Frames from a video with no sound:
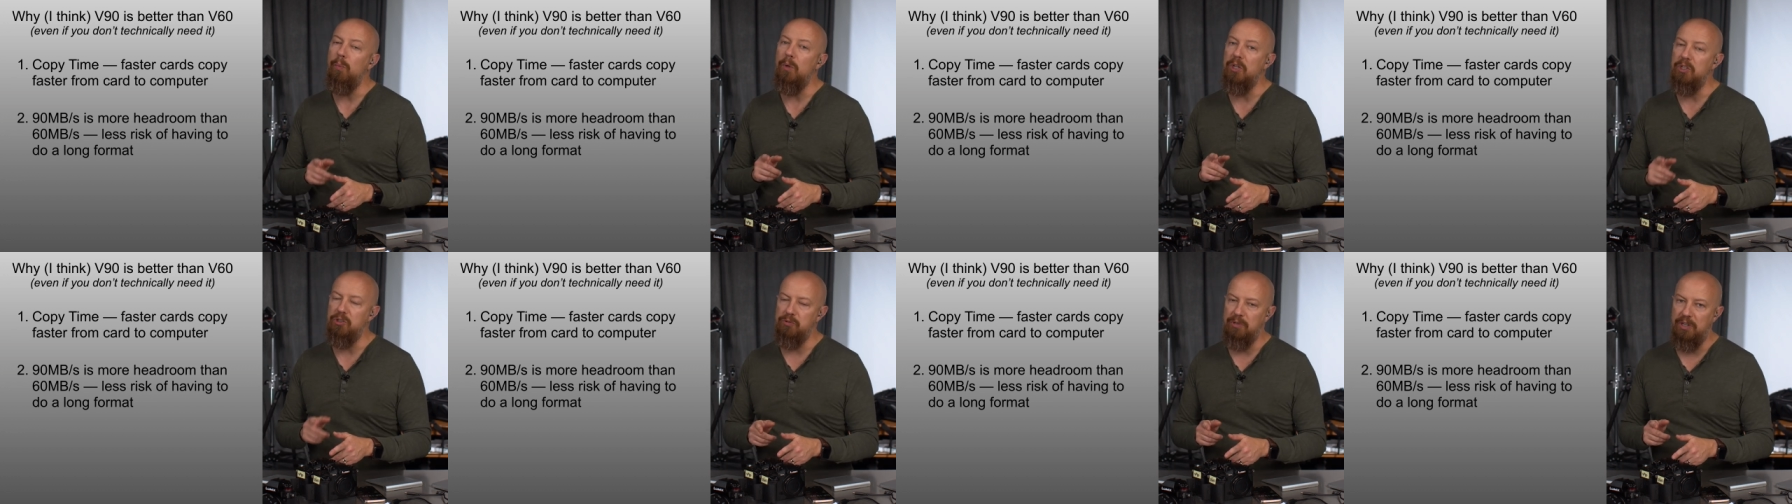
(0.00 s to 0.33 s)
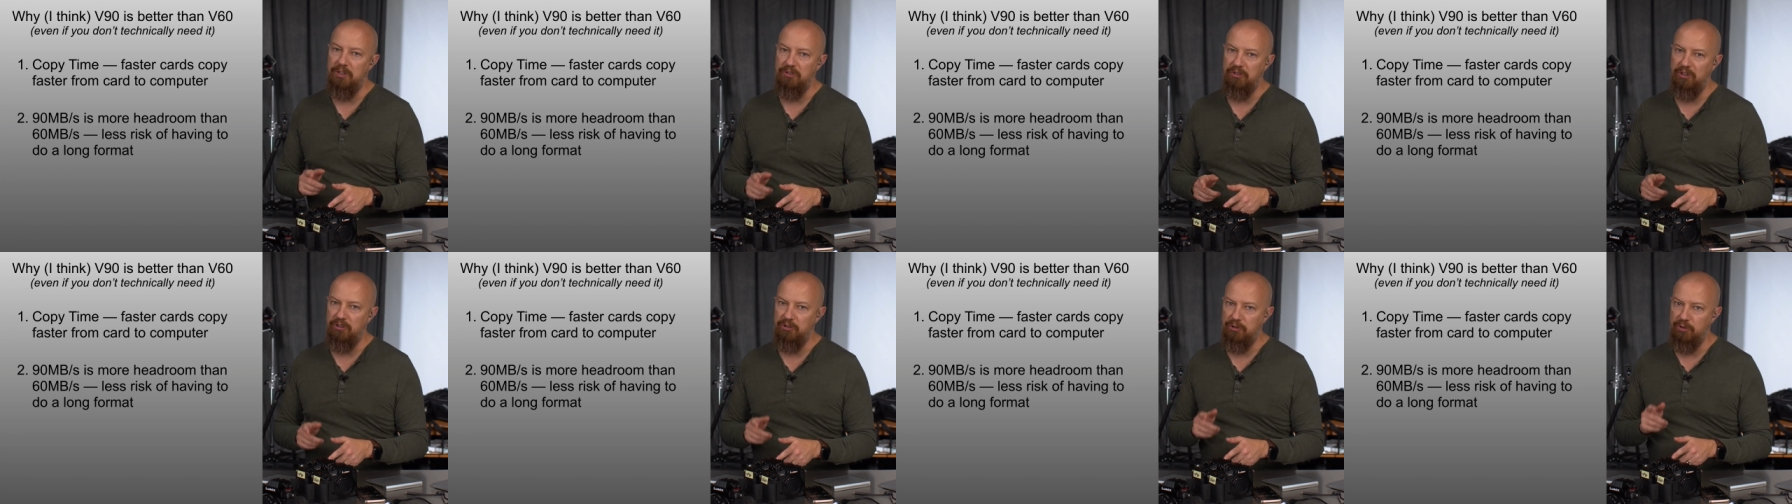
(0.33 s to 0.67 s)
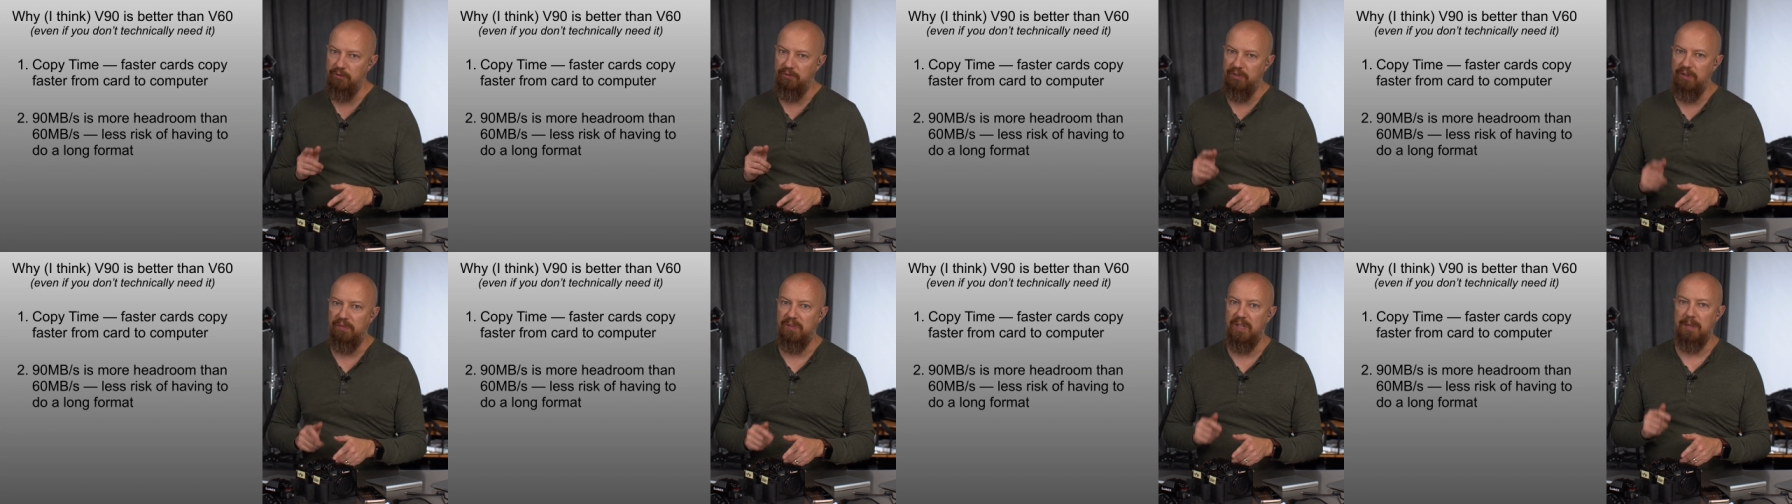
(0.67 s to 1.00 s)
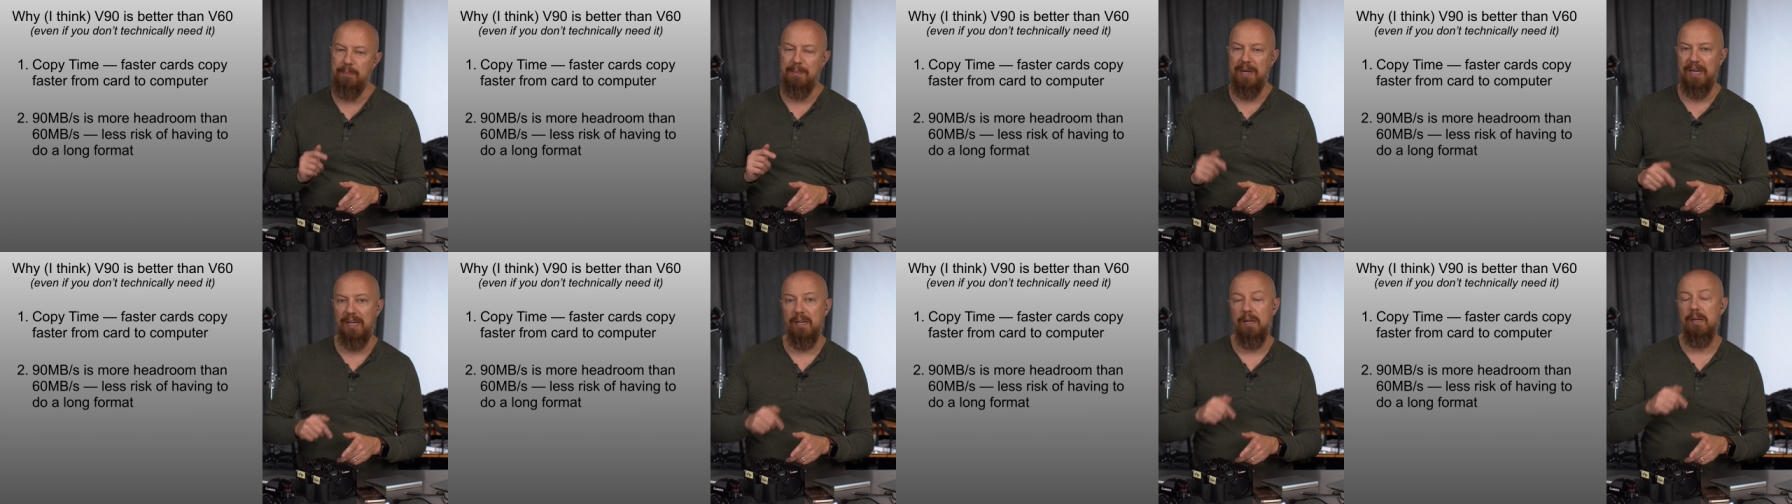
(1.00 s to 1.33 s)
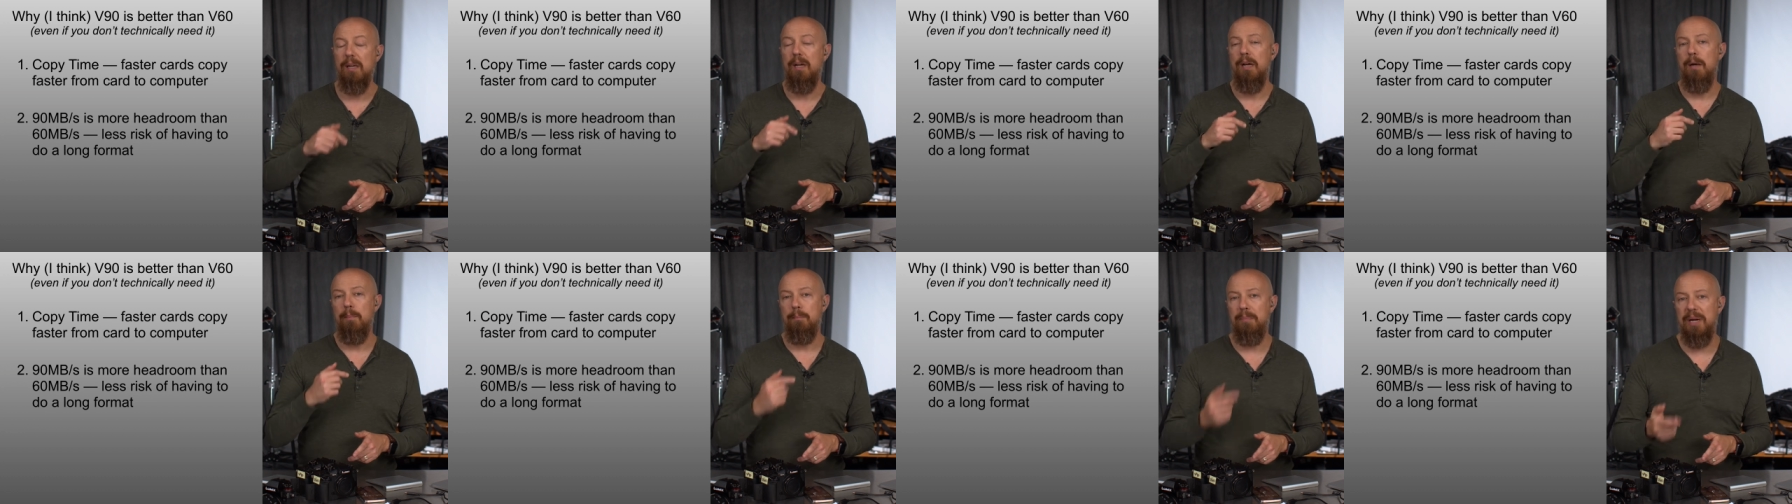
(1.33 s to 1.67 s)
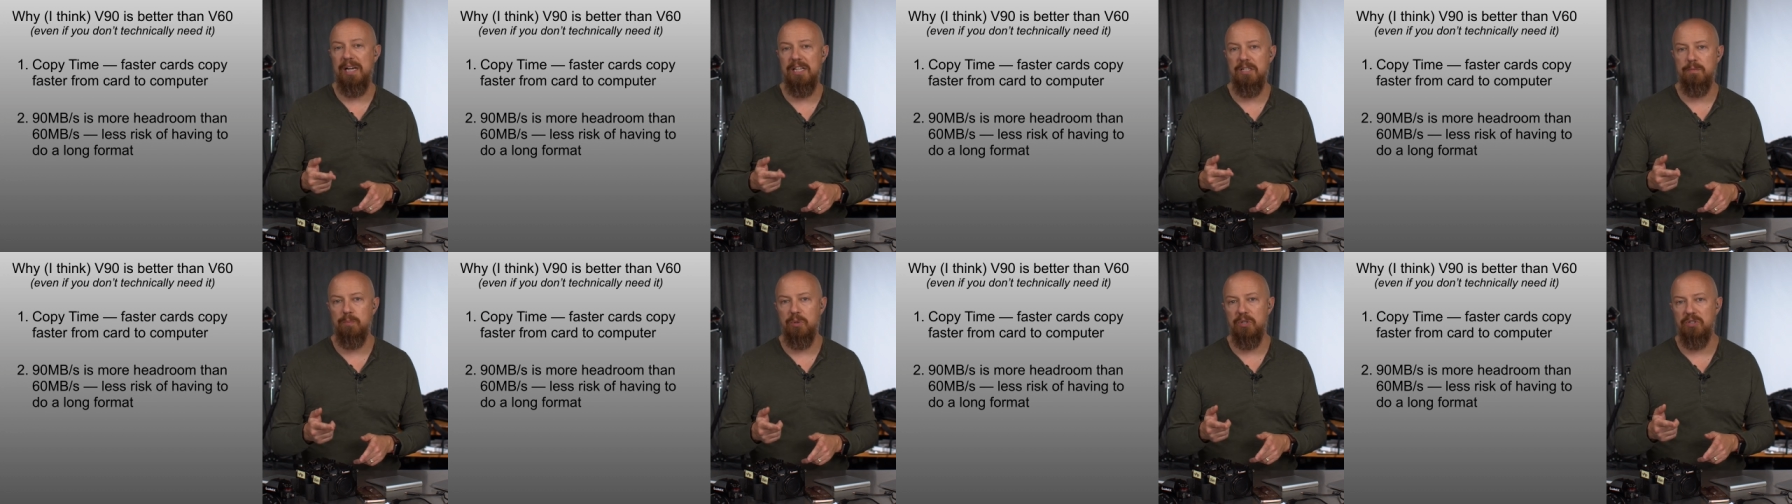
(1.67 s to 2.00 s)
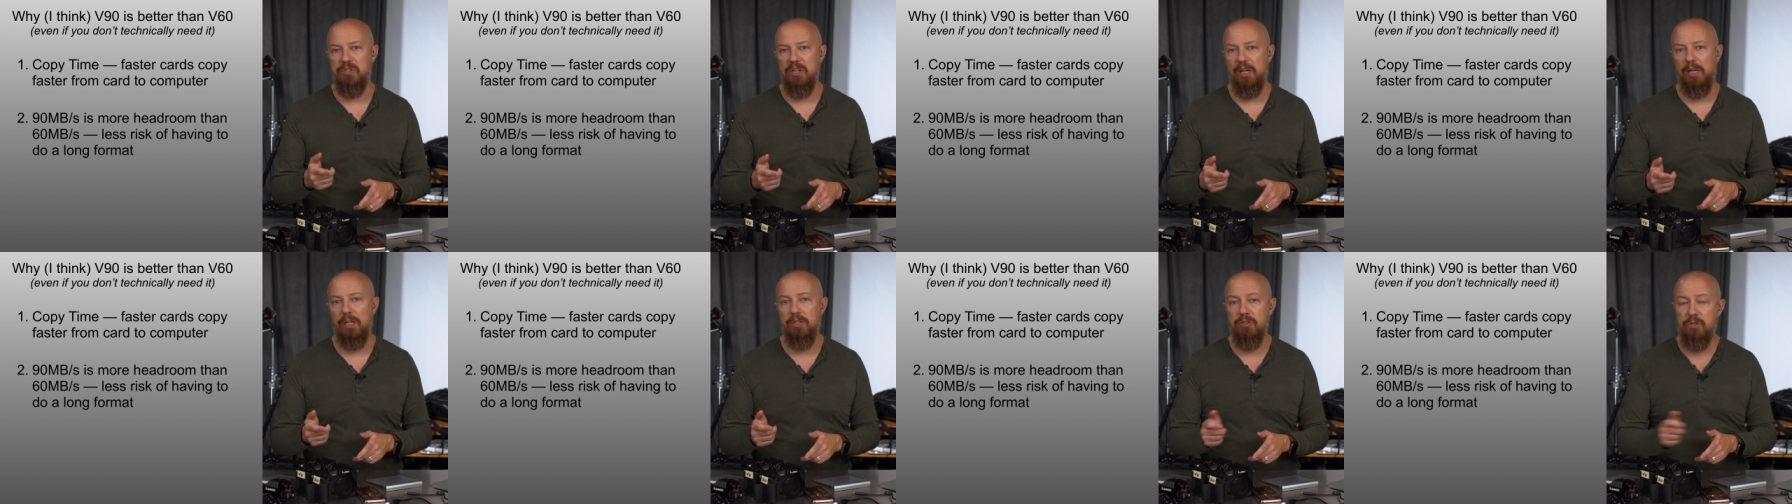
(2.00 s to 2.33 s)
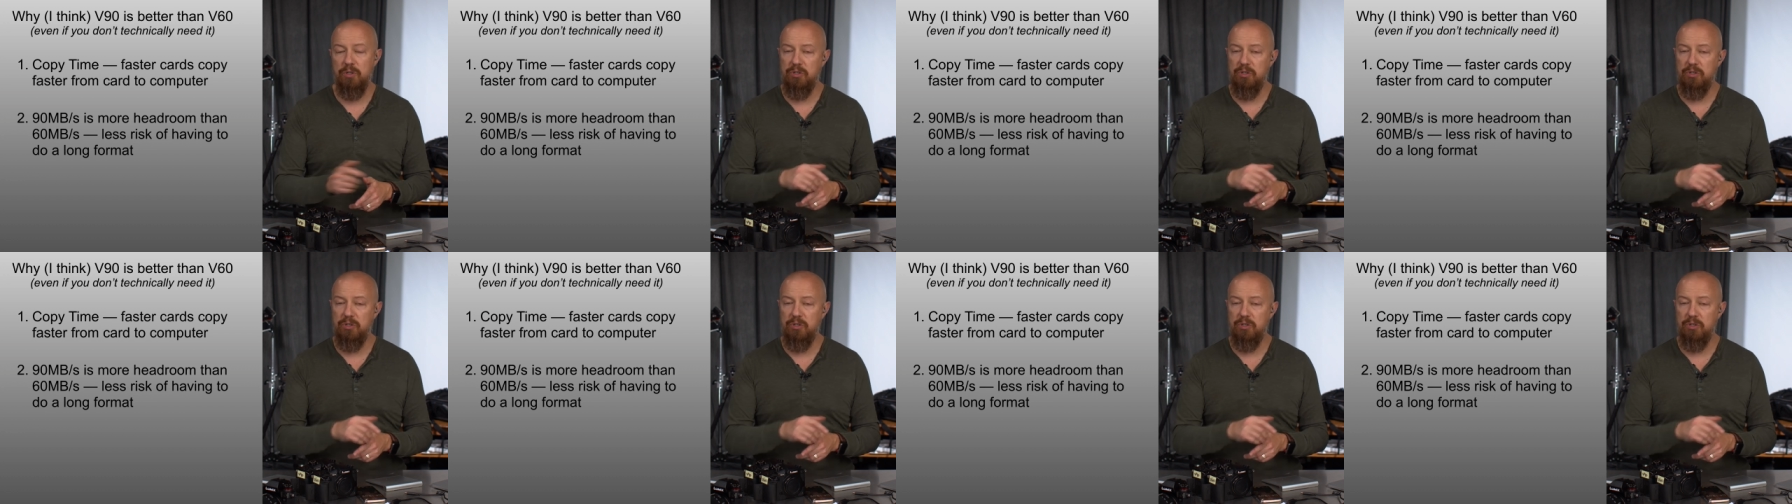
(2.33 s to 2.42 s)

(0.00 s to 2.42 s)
which translates to 50 megabytes per second.